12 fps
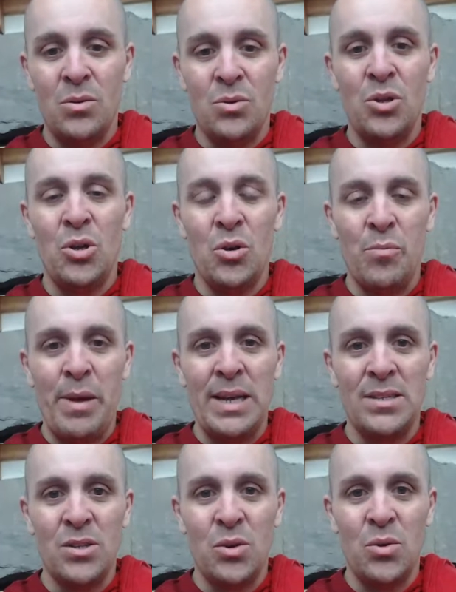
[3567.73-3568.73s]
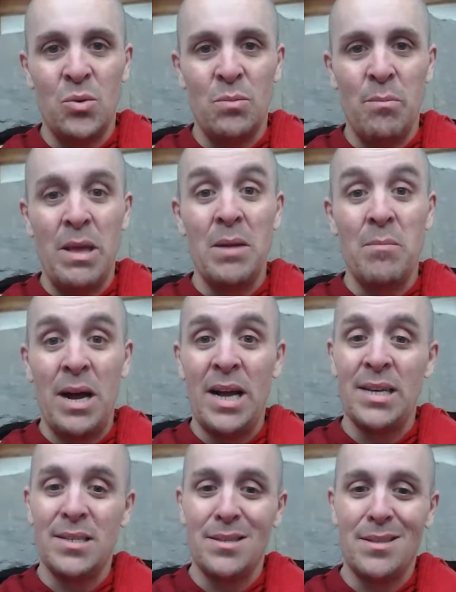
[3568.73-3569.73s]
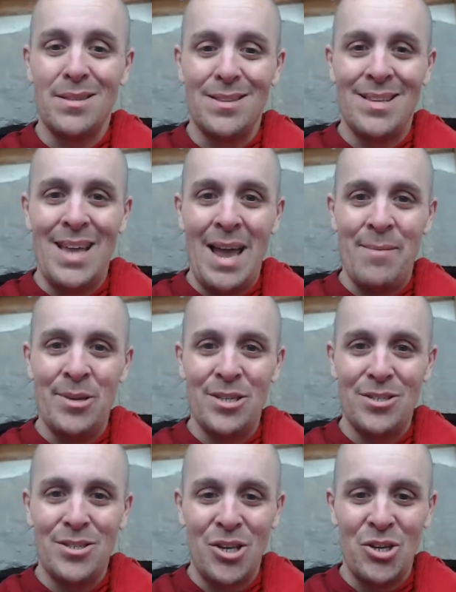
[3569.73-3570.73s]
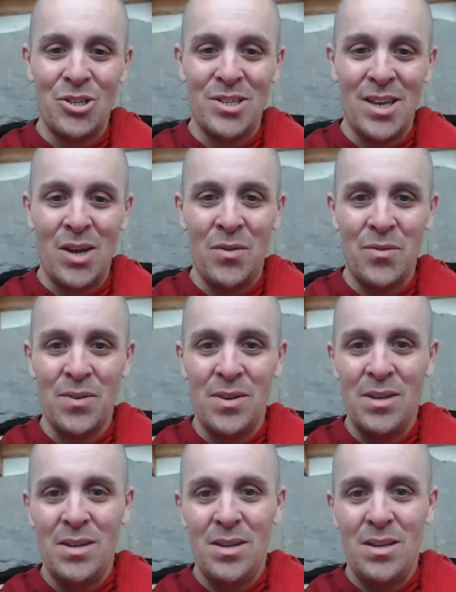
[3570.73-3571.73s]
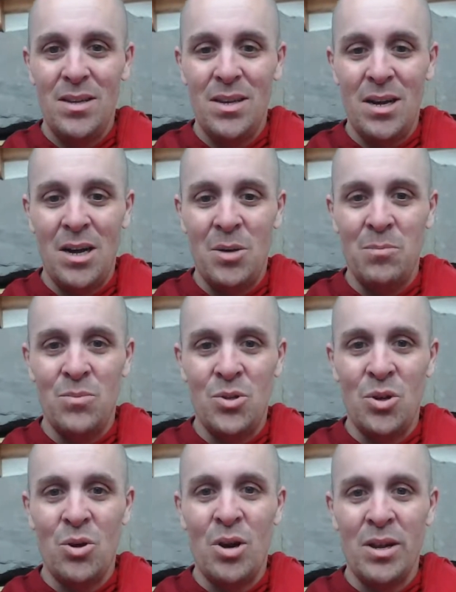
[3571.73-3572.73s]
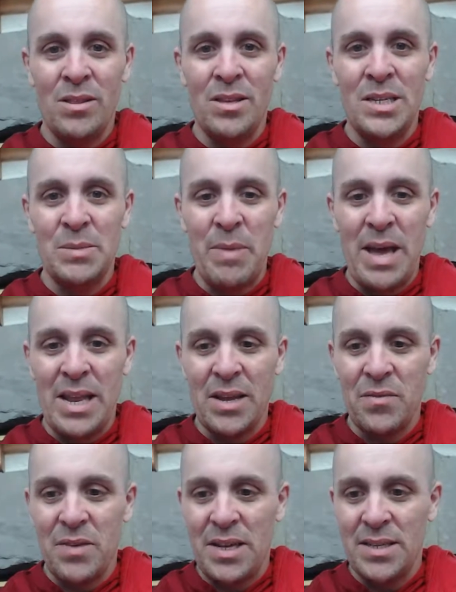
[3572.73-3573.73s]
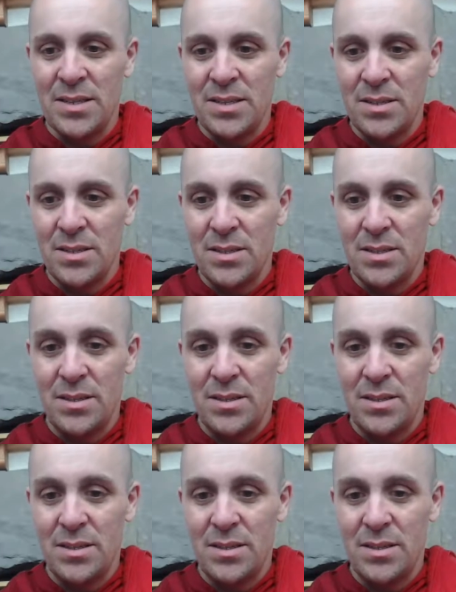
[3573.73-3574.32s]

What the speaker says: do your best to minimize the damage to yourself during these manic phases.